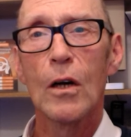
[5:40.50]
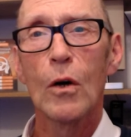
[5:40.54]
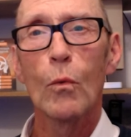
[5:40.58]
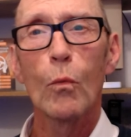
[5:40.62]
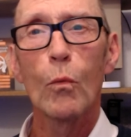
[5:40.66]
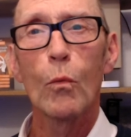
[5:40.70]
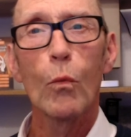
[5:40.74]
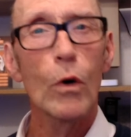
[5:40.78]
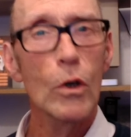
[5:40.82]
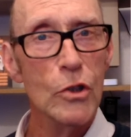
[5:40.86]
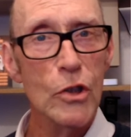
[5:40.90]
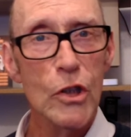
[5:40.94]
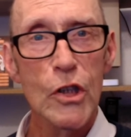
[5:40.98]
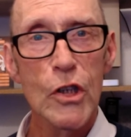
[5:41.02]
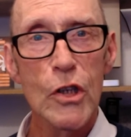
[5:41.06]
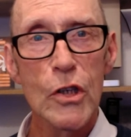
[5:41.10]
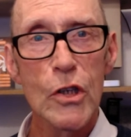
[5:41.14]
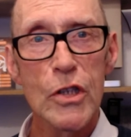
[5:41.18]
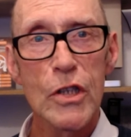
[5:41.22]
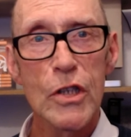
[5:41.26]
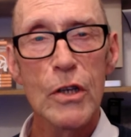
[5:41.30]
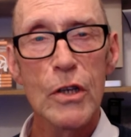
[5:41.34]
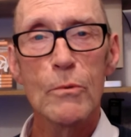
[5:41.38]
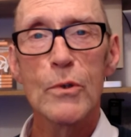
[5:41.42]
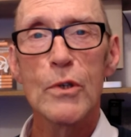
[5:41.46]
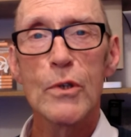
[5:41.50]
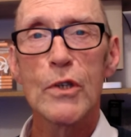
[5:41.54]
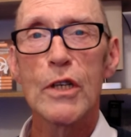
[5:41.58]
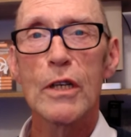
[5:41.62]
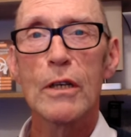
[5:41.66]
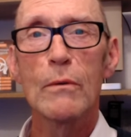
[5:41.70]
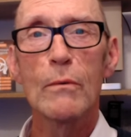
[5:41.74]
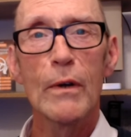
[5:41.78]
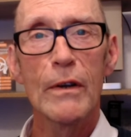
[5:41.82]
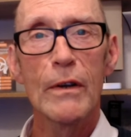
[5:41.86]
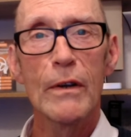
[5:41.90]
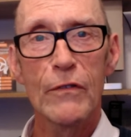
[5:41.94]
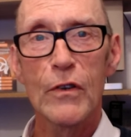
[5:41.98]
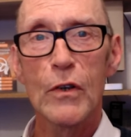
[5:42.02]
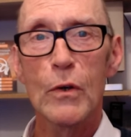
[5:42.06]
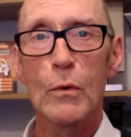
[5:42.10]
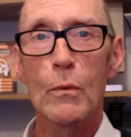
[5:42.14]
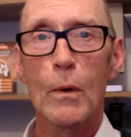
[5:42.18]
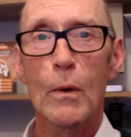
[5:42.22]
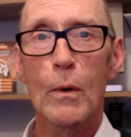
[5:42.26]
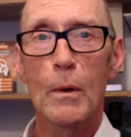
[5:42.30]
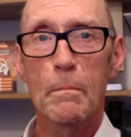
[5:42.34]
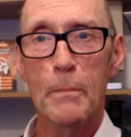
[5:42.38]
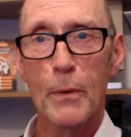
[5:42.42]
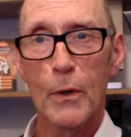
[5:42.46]
What should you do if
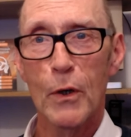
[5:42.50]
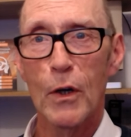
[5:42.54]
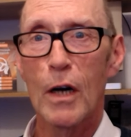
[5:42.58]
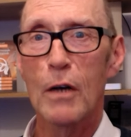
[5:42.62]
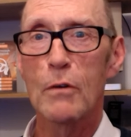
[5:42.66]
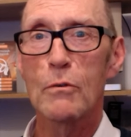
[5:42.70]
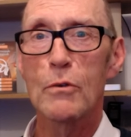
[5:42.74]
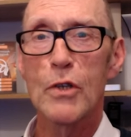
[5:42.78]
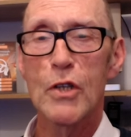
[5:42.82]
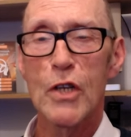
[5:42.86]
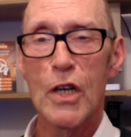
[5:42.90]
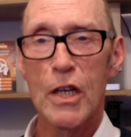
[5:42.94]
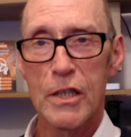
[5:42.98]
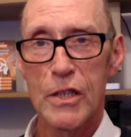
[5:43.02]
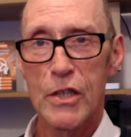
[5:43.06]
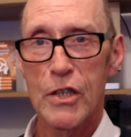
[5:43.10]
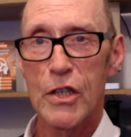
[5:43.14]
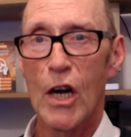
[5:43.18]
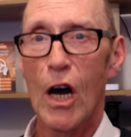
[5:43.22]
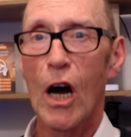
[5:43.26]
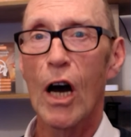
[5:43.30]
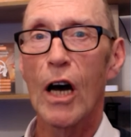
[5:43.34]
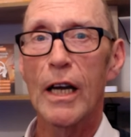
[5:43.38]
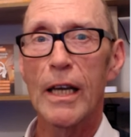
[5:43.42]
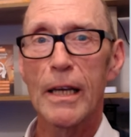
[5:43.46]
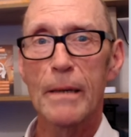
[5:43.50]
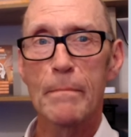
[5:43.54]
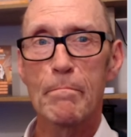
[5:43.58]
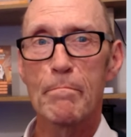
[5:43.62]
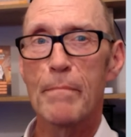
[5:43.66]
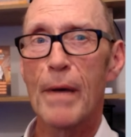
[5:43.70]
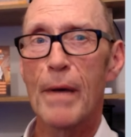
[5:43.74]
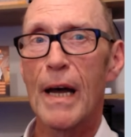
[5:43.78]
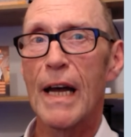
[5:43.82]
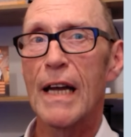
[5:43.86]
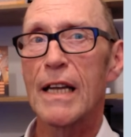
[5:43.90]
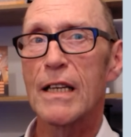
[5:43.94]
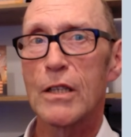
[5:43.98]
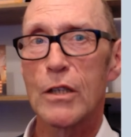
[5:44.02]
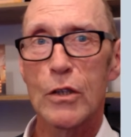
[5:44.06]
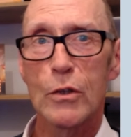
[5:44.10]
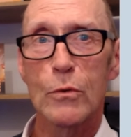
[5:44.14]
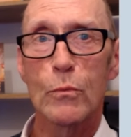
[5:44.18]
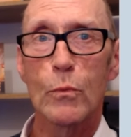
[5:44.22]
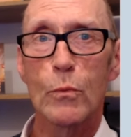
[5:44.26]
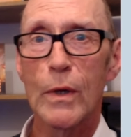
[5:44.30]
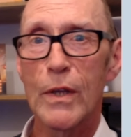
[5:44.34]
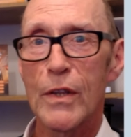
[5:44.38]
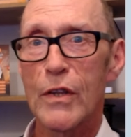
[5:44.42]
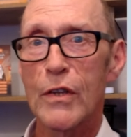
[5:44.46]
you approach a tight bend
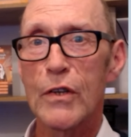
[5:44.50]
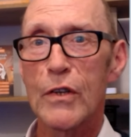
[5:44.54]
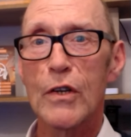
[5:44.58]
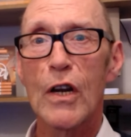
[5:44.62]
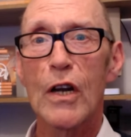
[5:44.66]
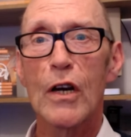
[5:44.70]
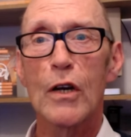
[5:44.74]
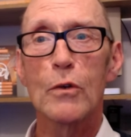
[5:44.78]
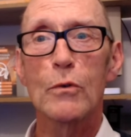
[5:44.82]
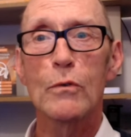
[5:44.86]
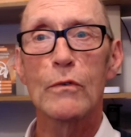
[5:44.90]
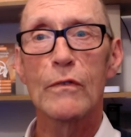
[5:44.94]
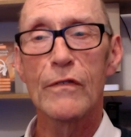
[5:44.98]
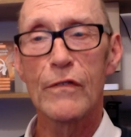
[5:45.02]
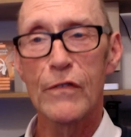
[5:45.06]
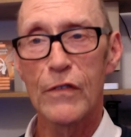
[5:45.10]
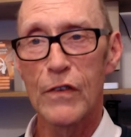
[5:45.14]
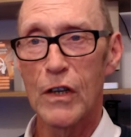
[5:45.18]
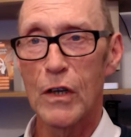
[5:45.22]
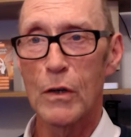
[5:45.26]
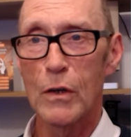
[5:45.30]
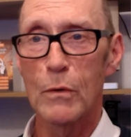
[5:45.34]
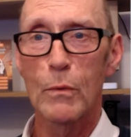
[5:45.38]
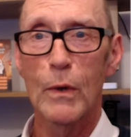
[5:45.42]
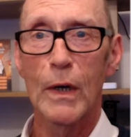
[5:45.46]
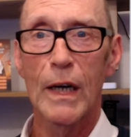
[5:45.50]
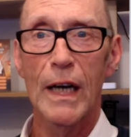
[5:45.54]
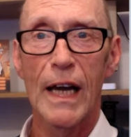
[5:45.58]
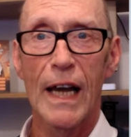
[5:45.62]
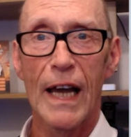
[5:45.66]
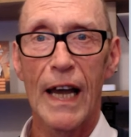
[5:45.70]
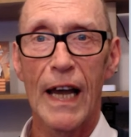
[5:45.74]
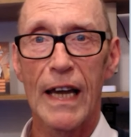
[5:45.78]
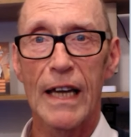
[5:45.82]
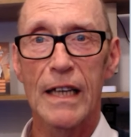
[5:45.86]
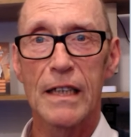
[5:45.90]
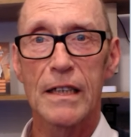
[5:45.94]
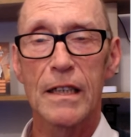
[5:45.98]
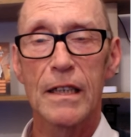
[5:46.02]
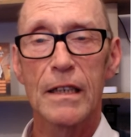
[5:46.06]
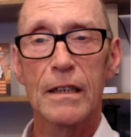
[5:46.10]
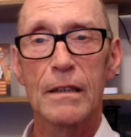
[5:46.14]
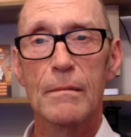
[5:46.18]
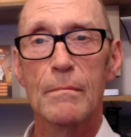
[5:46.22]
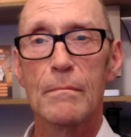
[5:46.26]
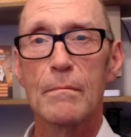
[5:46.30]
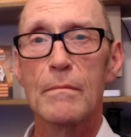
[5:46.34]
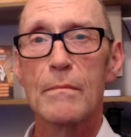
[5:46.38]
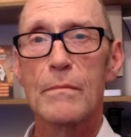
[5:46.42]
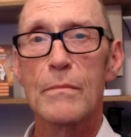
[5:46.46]
with no view ahead?
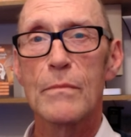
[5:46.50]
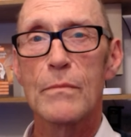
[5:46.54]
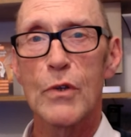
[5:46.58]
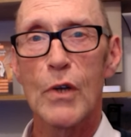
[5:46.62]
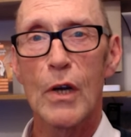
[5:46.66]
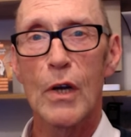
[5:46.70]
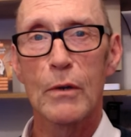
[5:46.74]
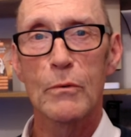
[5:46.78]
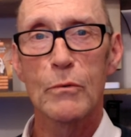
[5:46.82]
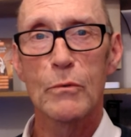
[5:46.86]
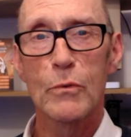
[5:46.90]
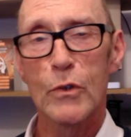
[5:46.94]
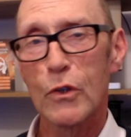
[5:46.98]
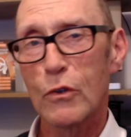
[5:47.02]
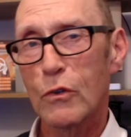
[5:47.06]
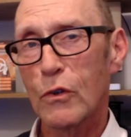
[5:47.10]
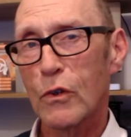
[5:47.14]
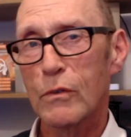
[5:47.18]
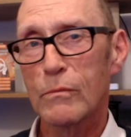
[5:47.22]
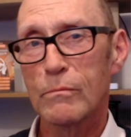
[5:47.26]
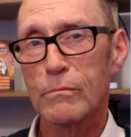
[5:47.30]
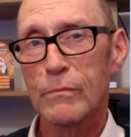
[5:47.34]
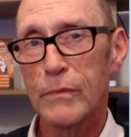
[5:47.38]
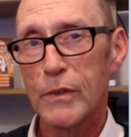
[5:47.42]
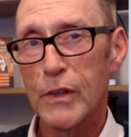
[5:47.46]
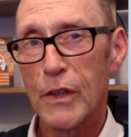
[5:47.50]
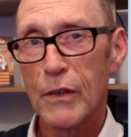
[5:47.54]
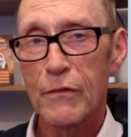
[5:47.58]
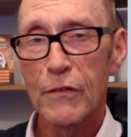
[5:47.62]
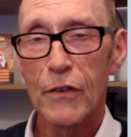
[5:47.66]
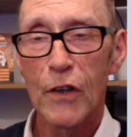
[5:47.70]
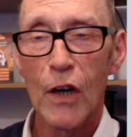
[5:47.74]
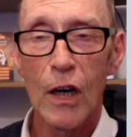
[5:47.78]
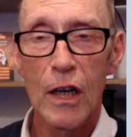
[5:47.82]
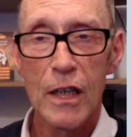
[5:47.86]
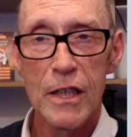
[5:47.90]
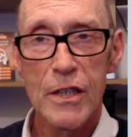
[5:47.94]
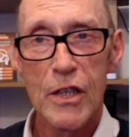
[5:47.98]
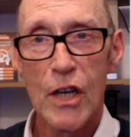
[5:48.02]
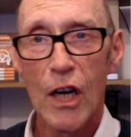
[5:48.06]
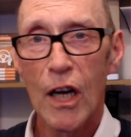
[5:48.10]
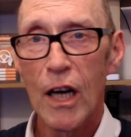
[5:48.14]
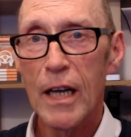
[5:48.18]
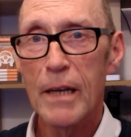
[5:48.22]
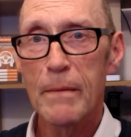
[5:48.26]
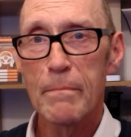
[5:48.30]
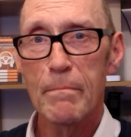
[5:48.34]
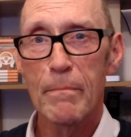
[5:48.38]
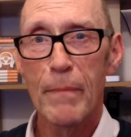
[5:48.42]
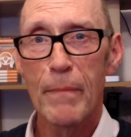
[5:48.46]
So you've got a
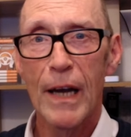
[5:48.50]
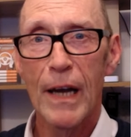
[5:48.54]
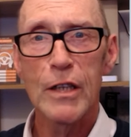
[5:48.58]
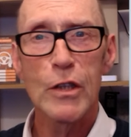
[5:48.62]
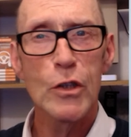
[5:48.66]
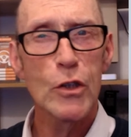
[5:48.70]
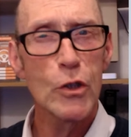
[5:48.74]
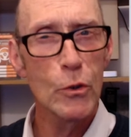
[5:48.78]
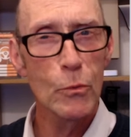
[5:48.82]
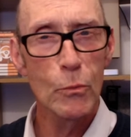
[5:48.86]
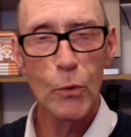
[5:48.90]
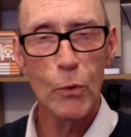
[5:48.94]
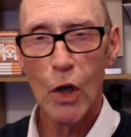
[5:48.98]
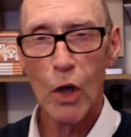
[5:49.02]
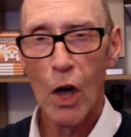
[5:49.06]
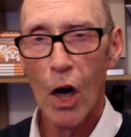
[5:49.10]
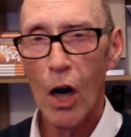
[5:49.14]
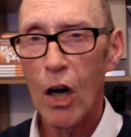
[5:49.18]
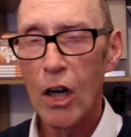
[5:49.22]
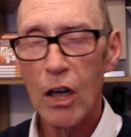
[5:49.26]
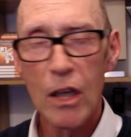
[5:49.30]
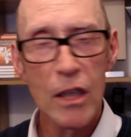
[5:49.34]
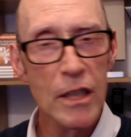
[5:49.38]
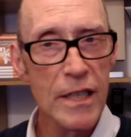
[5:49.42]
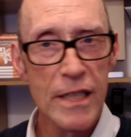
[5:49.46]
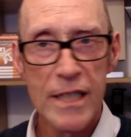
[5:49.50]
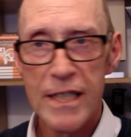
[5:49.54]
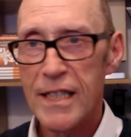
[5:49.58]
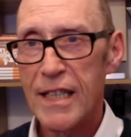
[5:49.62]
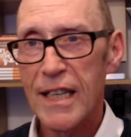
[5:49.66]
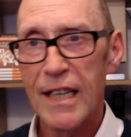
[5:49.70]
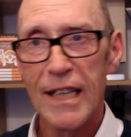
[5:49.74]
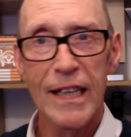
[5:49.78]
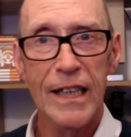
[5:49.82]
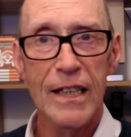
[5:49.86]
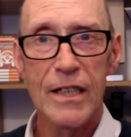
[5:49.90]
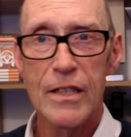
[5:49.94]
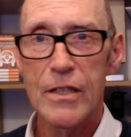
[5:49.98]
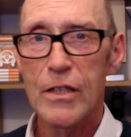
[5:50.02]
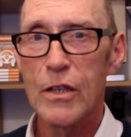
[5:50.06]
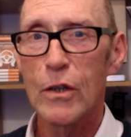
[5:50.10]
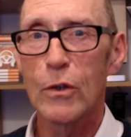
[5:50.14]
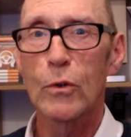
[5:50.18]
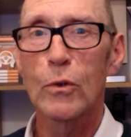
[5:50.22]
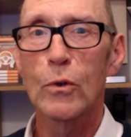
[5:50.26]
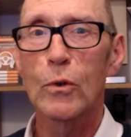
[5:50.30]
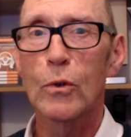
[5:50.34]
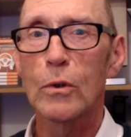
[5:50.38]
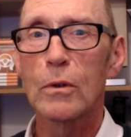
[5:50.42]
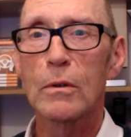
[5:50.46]
tight bend, you can't see at
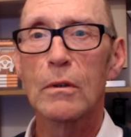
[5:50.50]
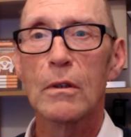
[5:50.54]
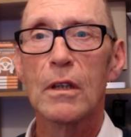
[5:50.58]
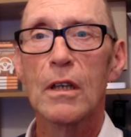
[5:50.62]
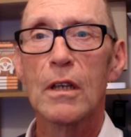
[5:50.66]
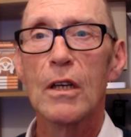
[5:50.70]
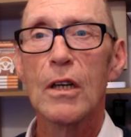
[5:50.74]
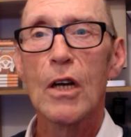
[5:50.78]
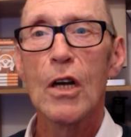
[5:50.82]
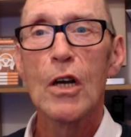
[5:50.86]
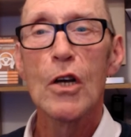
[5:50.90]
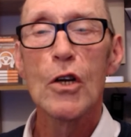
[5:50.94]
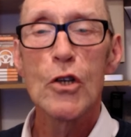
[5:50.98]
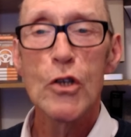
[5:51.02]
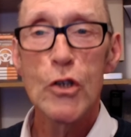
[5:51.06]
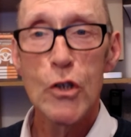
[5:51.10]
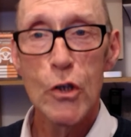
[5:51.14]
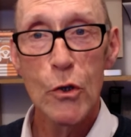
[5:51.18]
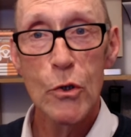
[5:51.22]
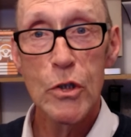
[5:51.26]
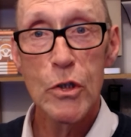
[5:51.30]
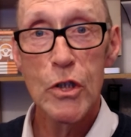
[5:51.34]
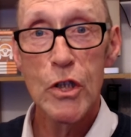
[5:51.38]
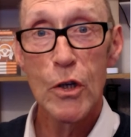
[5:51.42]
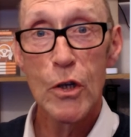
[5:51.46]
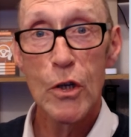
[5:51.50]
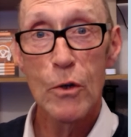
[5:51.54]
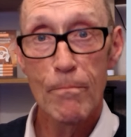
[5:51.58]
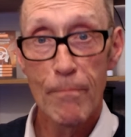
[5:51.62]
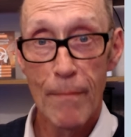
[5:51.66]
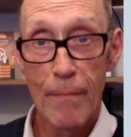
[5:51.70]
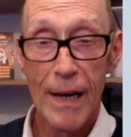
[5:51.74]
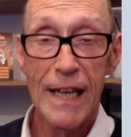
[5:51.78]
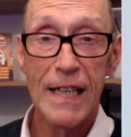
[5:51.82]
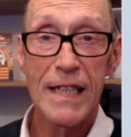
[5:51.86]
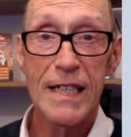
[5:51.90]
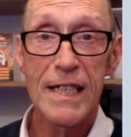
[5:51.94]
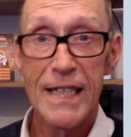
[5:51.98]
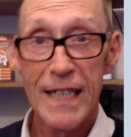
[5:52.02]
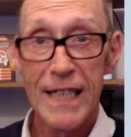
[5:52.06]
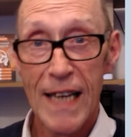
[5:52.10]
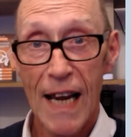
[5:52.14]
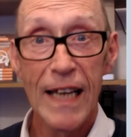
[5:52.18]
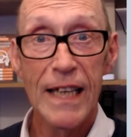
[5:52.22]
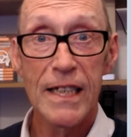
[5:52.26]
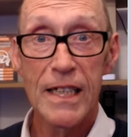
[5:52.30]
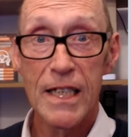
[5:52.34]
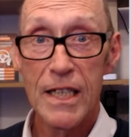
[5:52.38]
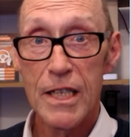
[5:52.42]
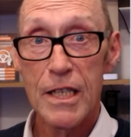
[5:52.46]
all. Should you
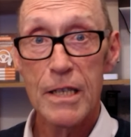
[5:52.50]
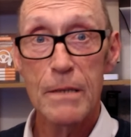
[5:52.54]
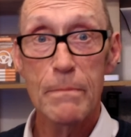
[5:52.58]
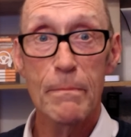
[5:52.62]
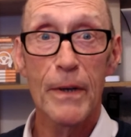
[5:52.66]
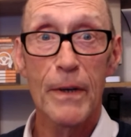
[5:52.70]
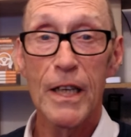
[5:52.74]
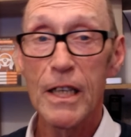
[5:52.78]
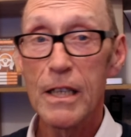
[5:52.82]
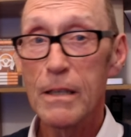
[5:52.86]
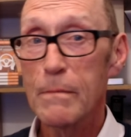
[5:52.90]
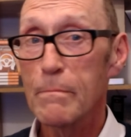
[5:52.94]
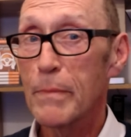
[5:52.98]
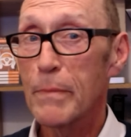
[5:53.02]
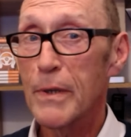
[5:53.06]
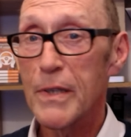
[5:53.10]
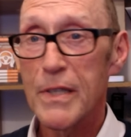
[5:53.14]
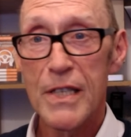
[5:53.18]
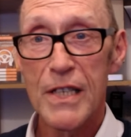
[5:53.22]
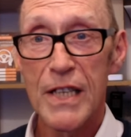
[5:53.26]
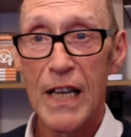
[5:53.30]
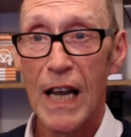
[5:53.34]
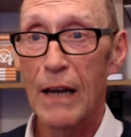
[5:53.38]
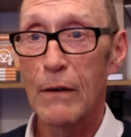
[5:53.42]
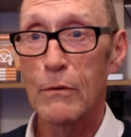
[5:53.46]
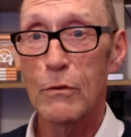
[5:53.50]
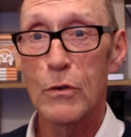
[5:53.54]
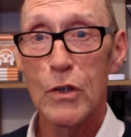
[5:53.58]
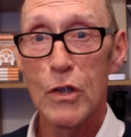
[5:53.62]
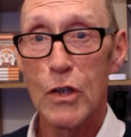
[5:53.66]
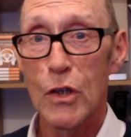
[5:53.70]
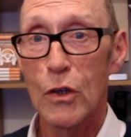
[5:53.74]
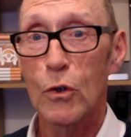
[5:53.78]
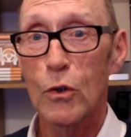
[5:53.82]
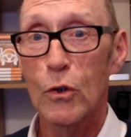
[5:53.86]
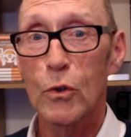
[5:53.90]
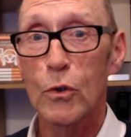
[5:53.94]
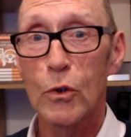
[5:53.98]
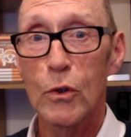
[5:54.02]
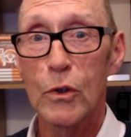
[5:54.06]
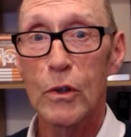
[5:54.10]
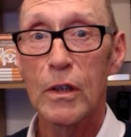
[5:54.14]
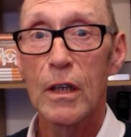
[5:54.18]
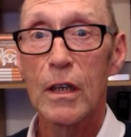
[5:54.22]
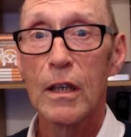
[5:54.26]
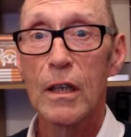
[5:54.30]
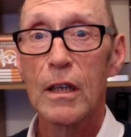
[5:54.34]
maintain speed but sound your horn?